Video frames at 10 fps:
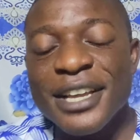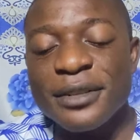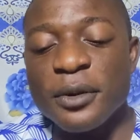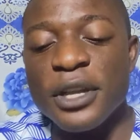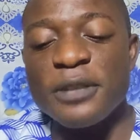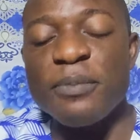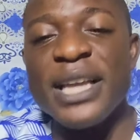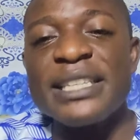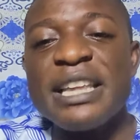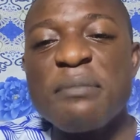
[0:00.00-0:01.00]
So it's
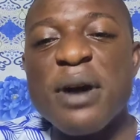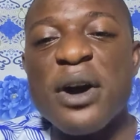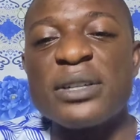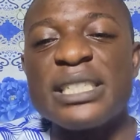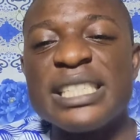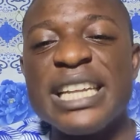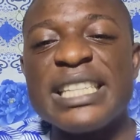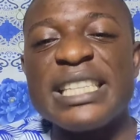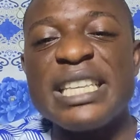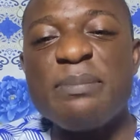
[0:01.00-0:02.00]
basically about the
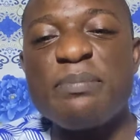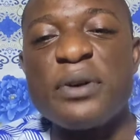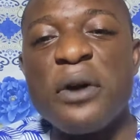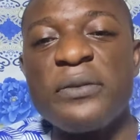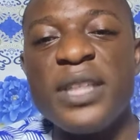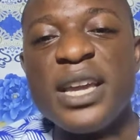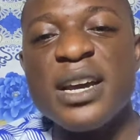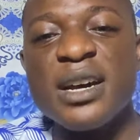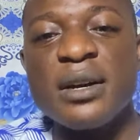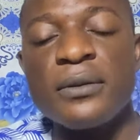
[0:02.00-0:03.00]
tip of the
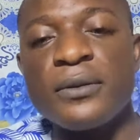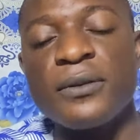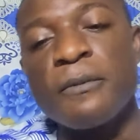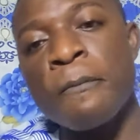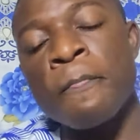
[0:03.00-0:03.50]
earth